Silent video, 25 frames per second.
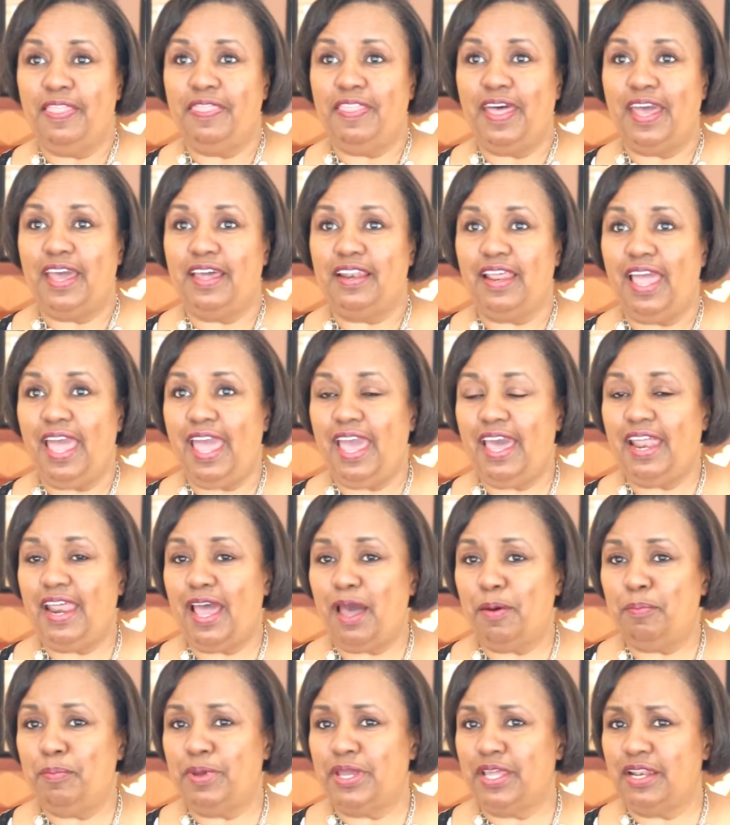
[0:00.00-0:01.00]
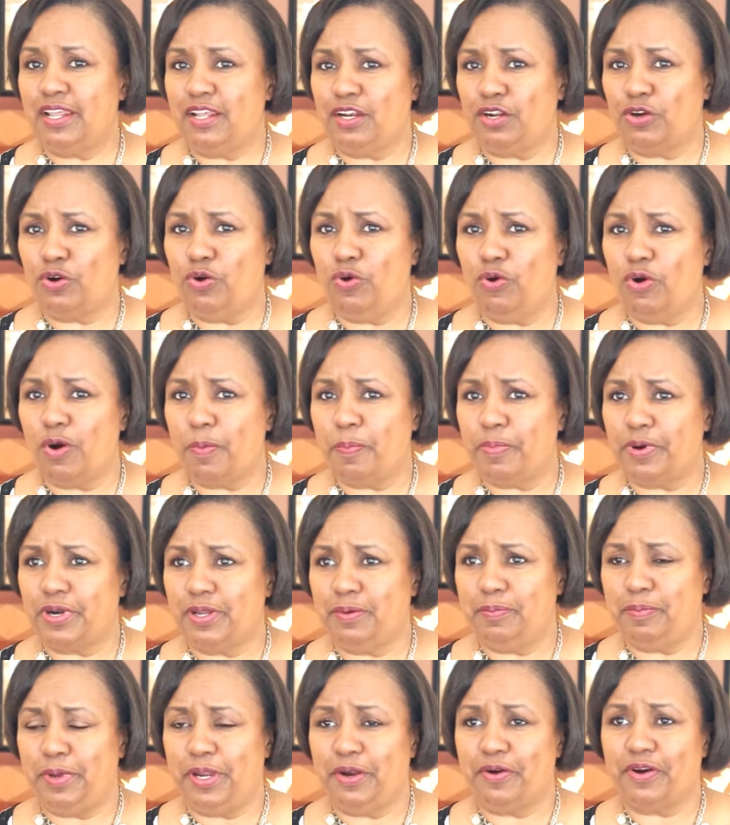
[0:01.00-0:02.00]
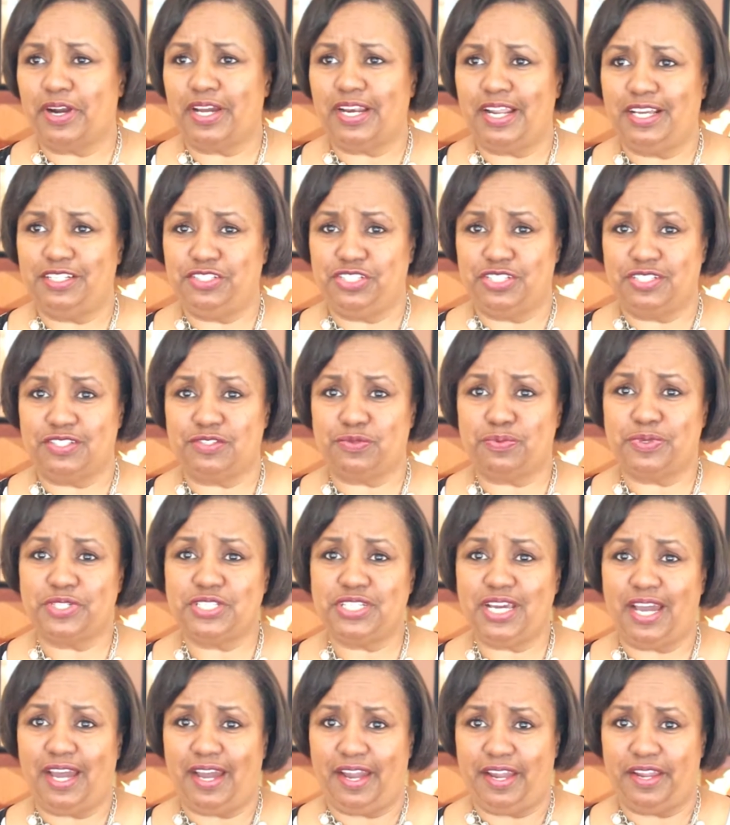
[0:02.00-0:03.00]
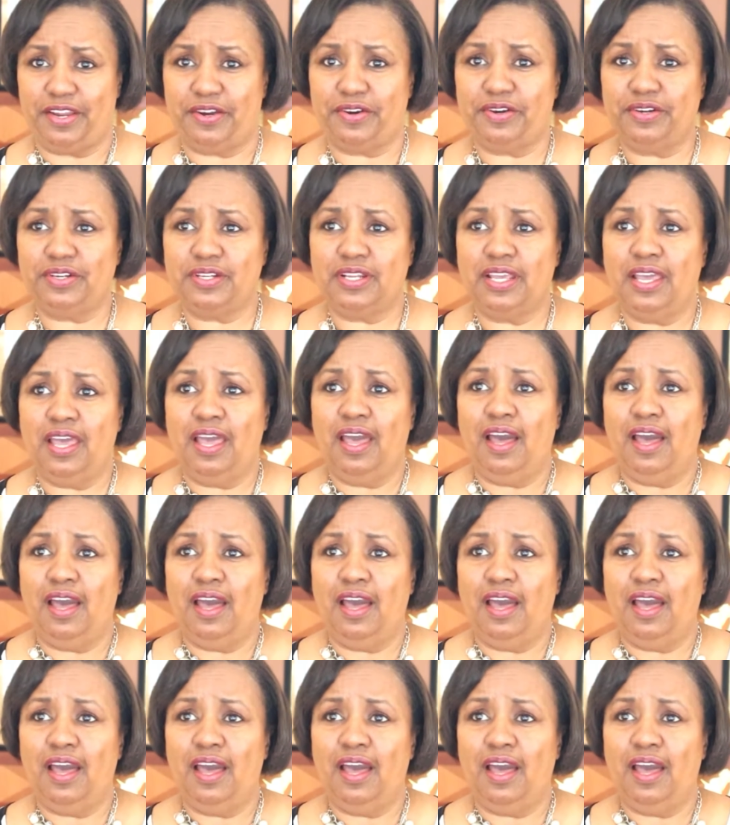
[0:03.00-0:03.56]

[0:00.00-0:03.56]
that had I been in a corporate America, I just retired